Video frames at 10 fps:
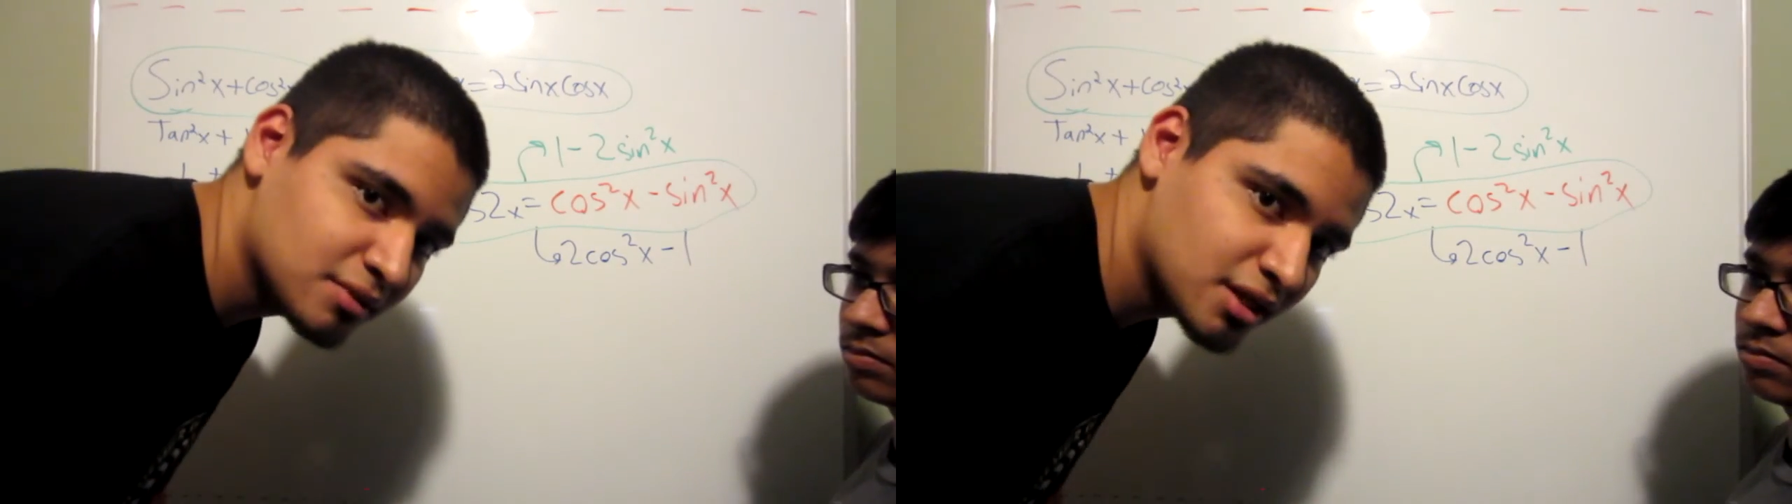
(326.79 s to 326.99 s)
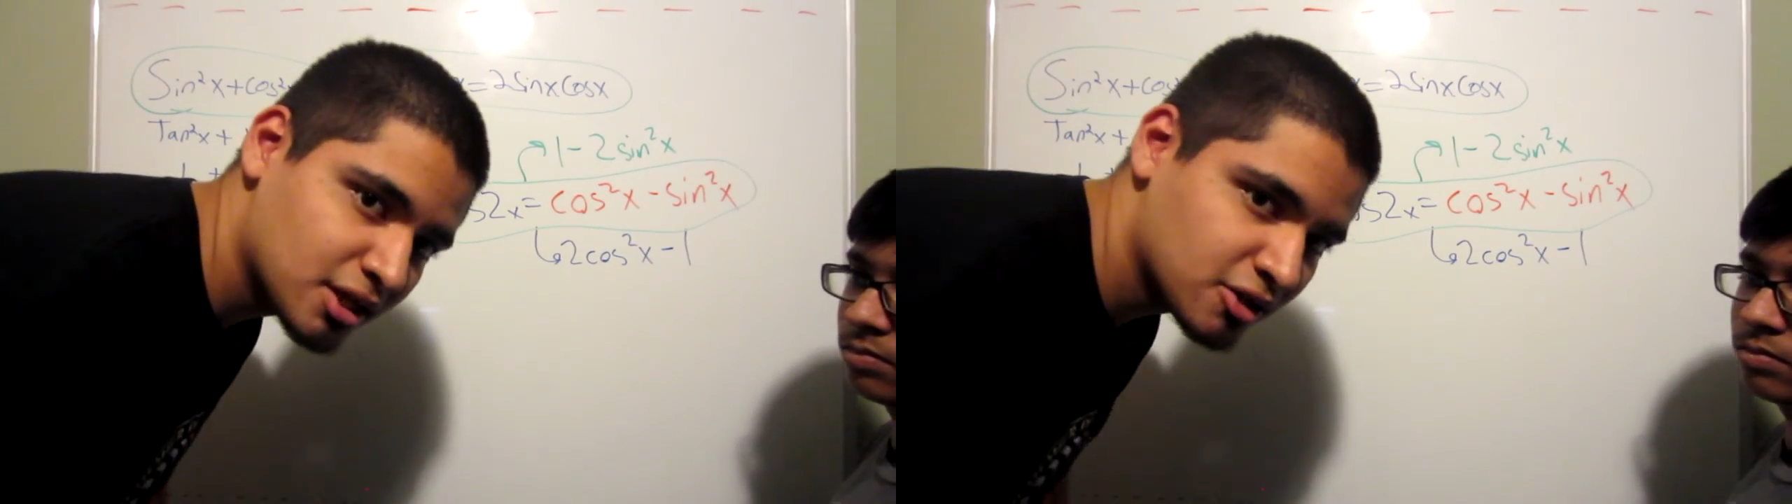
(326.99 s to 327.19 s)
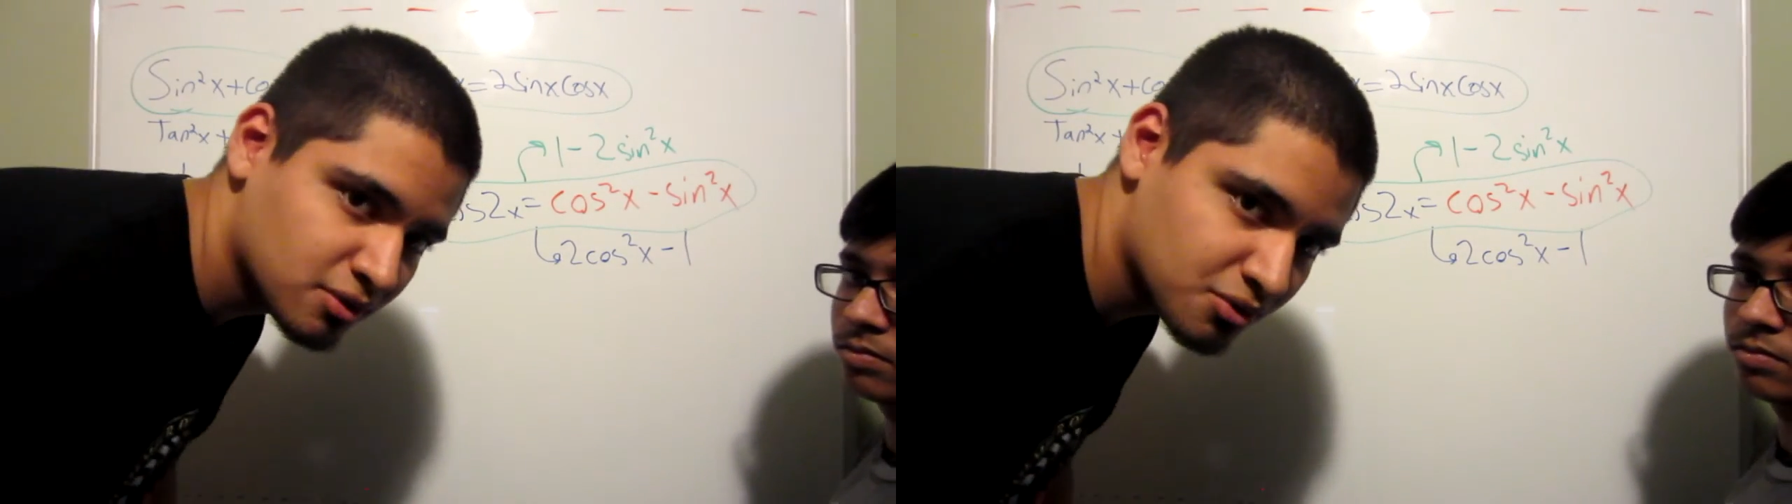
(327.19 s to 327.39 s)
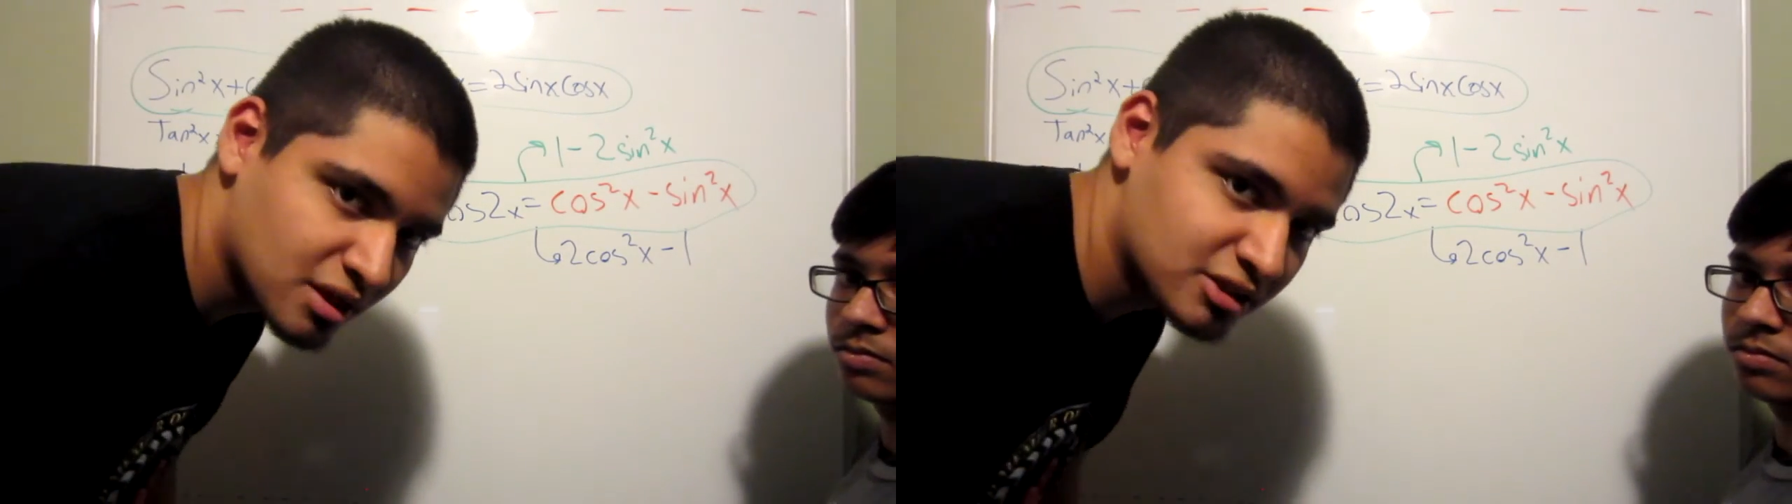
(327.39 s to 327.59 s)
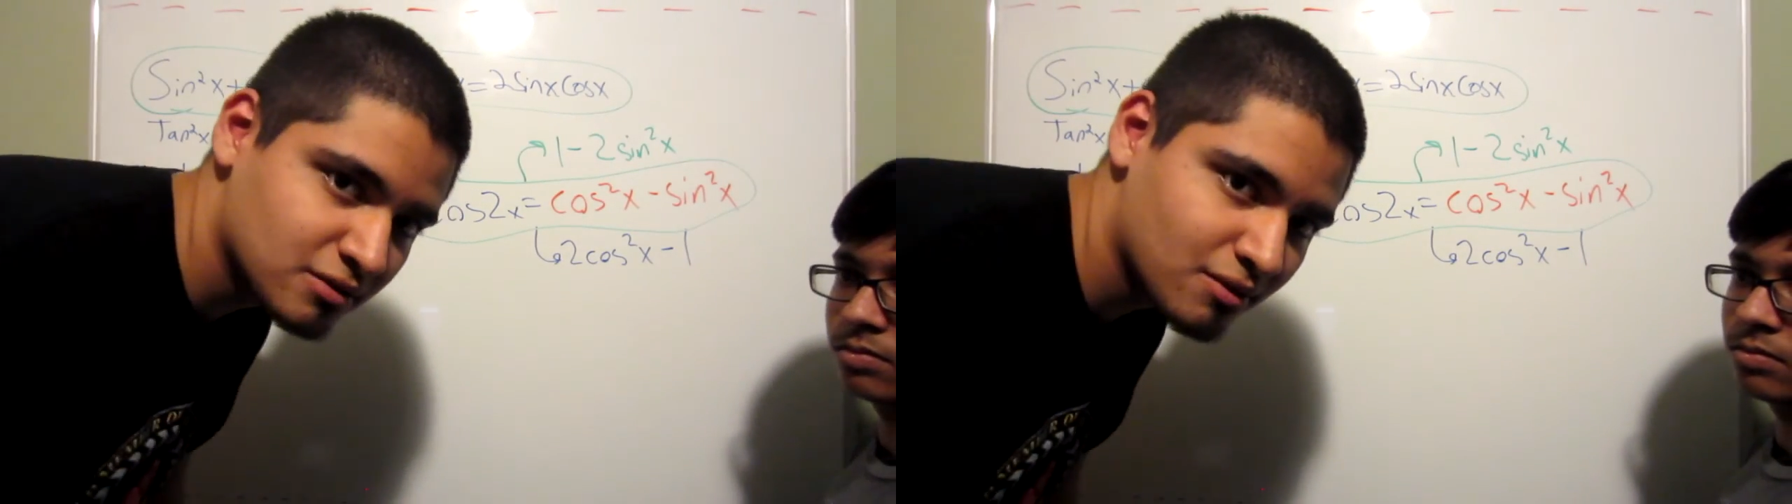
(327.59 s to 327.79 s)
video.
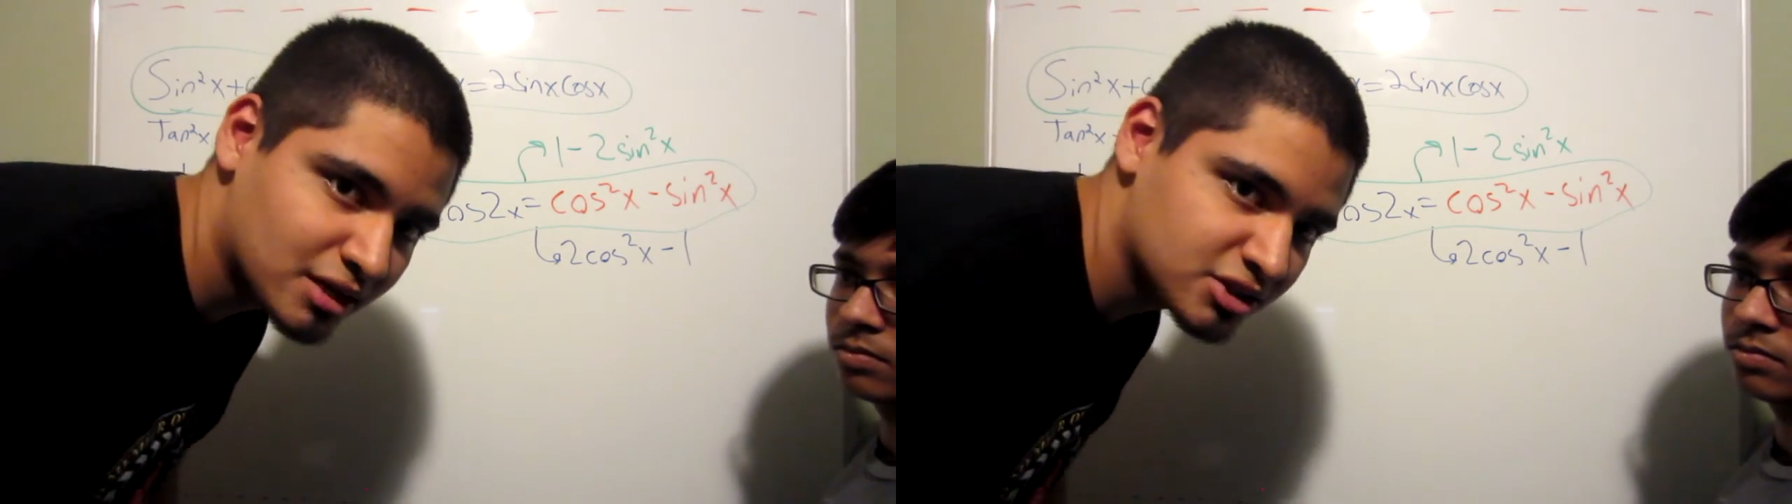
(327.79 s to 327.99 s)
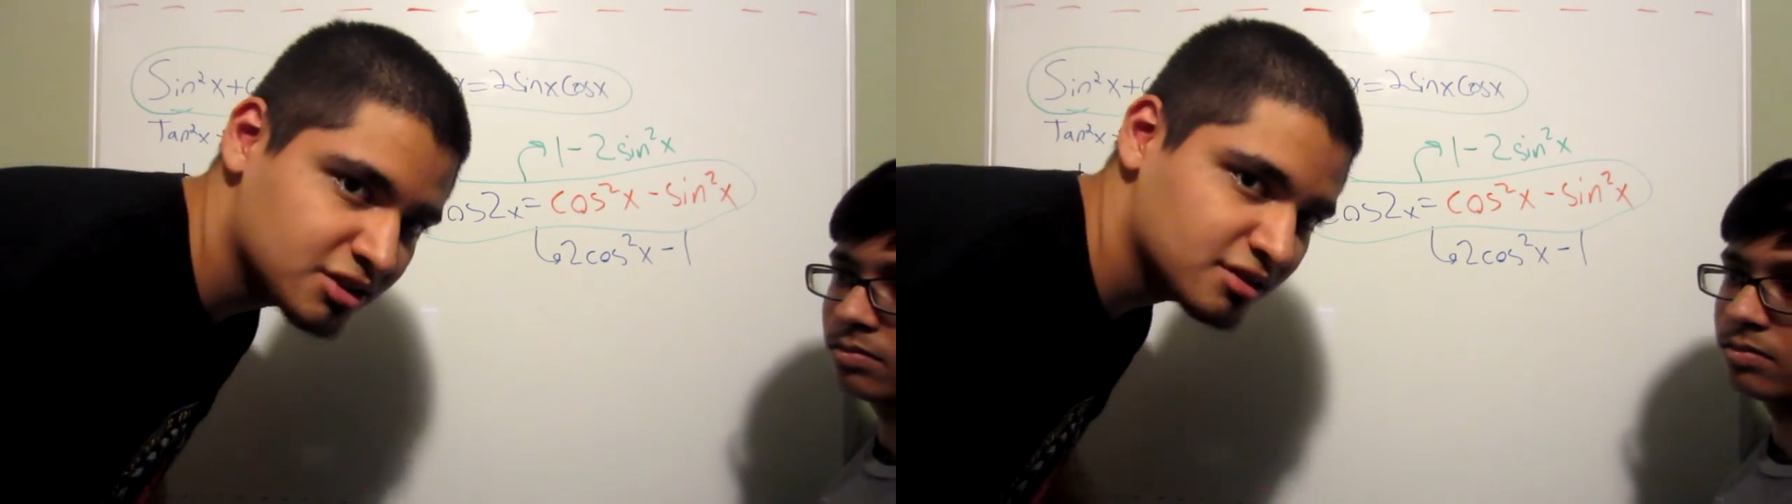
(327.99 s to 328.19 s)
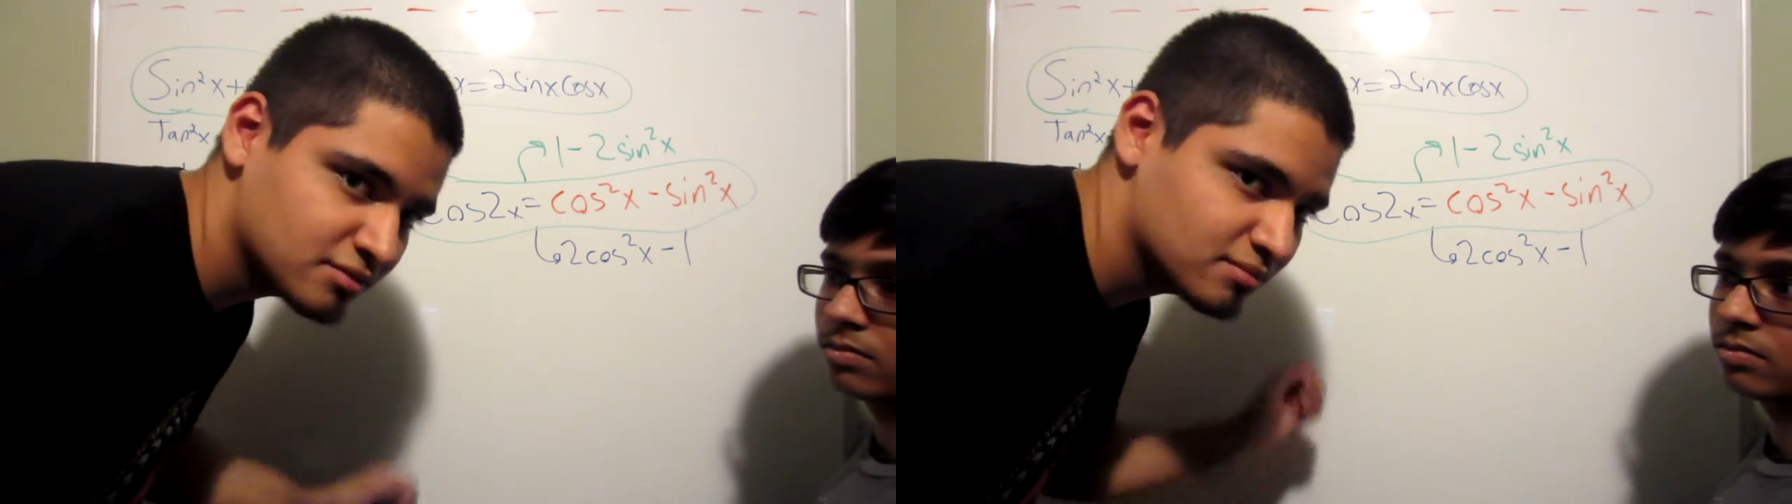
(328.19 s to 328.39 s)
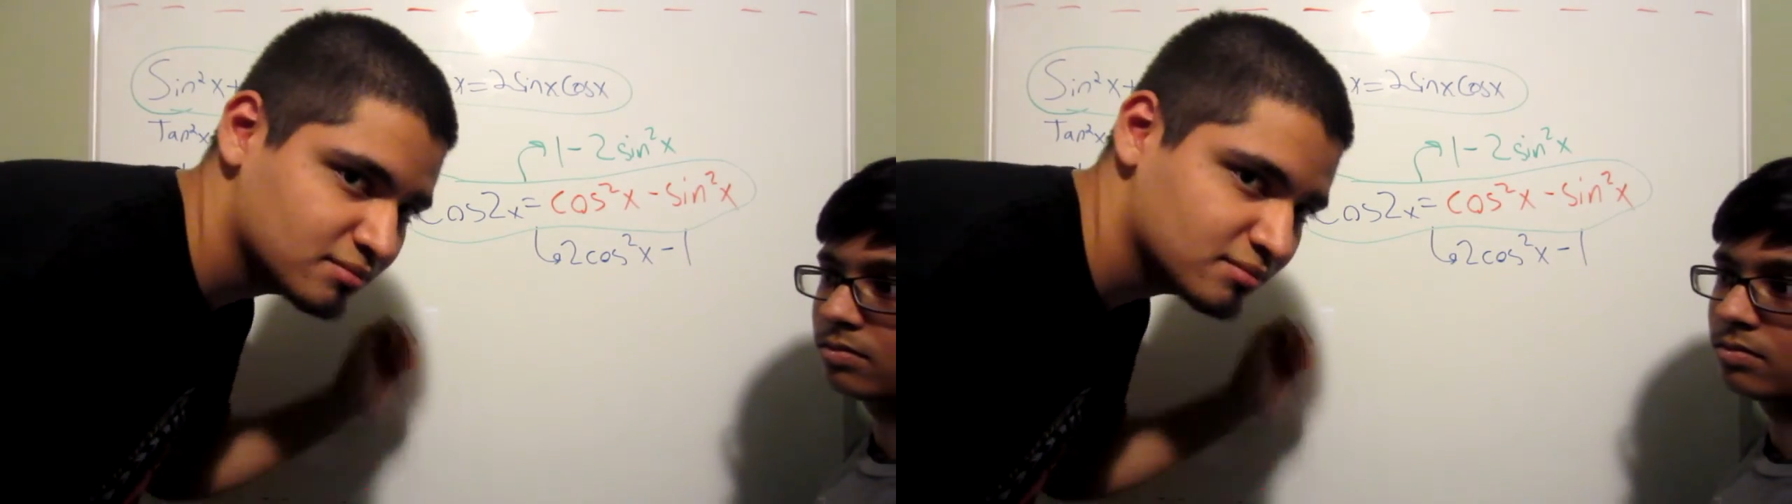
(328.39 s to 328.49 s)
Thanks for watching.